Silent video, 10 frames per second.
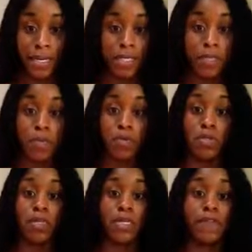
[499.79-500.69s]
It's
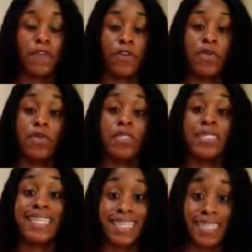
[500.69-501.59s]
mostly for you to
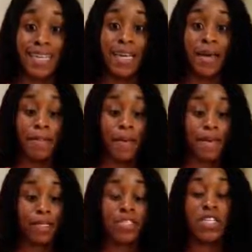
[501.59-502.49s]
study,
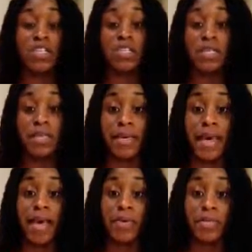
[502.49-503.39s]
paying attention to the
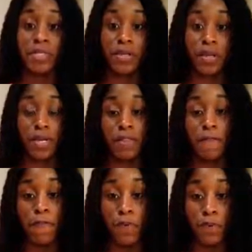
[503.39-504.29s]
calories that are in the
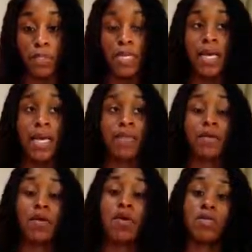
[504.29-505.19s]
foods, and
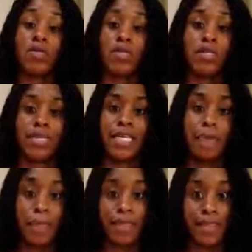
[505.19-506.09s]
then also just
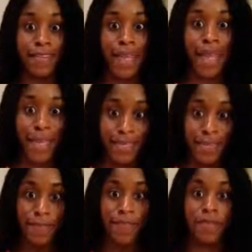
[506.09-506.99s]
keeping the
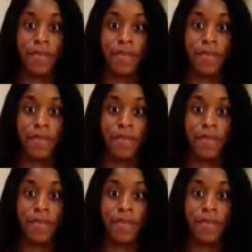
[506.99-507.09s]
active